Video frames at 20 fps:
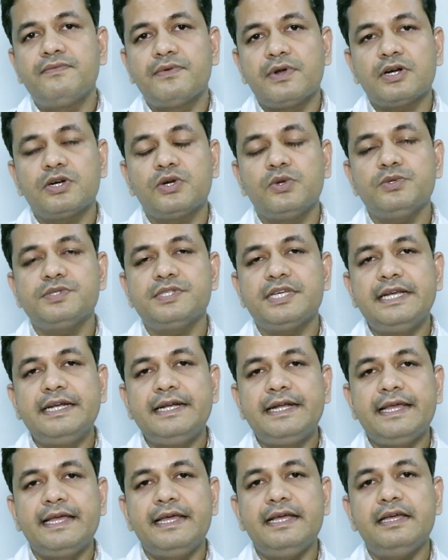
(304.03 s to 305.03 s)
fructose
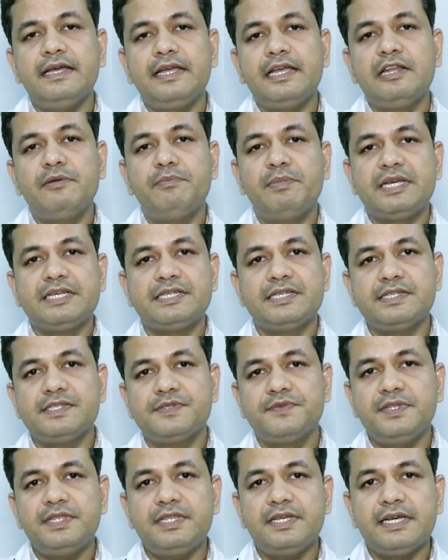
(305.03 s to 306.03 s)
intake in
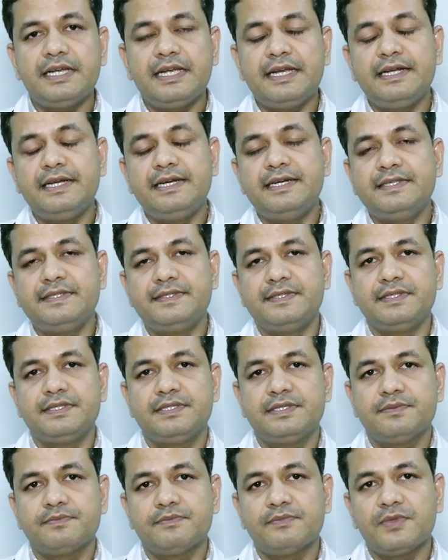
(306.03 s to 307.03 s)
patients with kidney
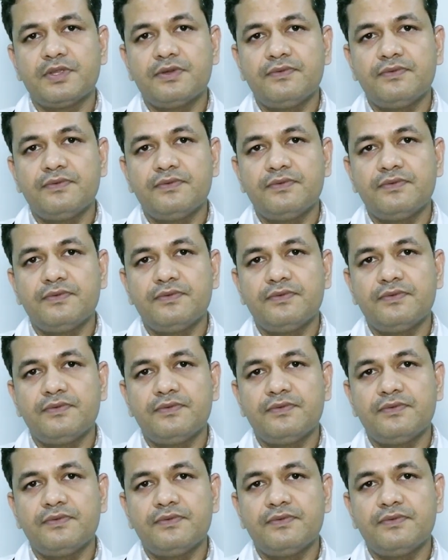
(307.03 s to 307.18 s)
disease?